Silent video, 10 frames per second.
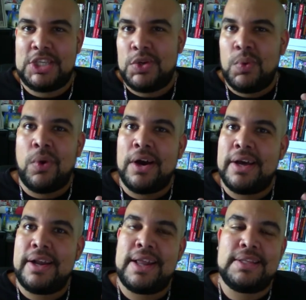see who
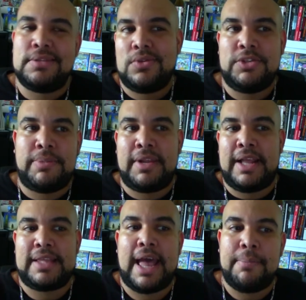won, and do something
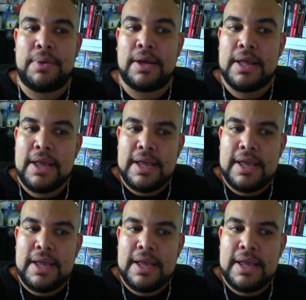like that. But